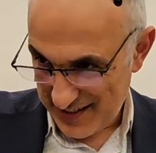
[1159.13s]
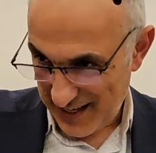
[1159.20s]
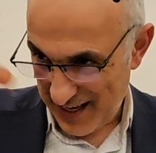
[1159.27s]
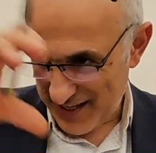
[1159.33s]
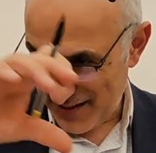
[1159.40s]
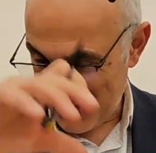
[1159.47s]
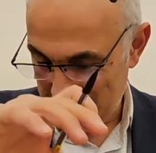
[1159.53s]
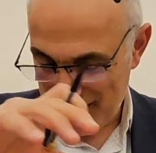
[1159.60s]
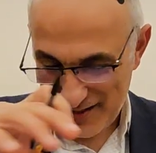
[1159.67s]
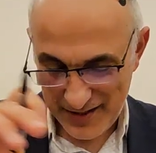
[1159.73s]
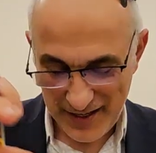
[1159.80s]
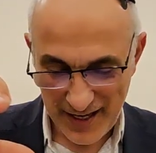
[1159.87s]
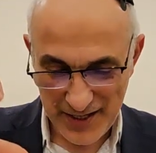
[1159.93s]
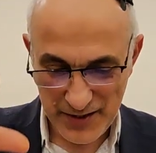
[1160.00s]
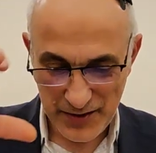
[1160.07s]

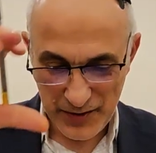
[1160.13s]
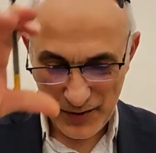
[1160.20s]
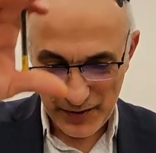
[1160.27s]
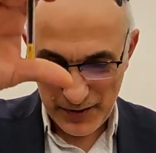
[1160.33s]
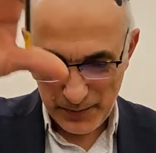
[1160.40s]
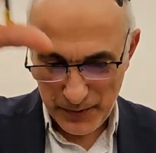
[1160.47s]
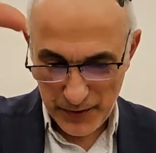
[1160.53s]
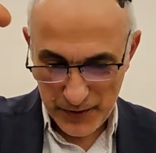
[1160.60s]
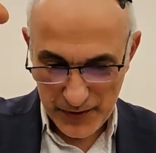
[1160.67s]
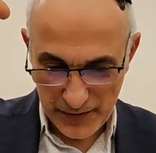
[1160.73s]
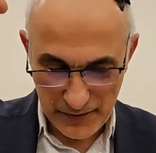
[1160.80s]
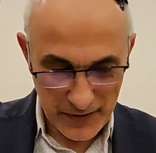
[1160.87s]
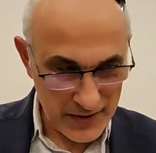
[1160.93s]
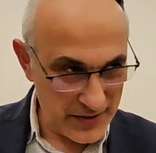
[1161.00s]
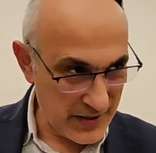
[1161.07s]
as you know, the portion
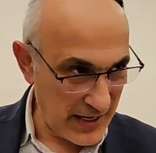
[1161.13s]
was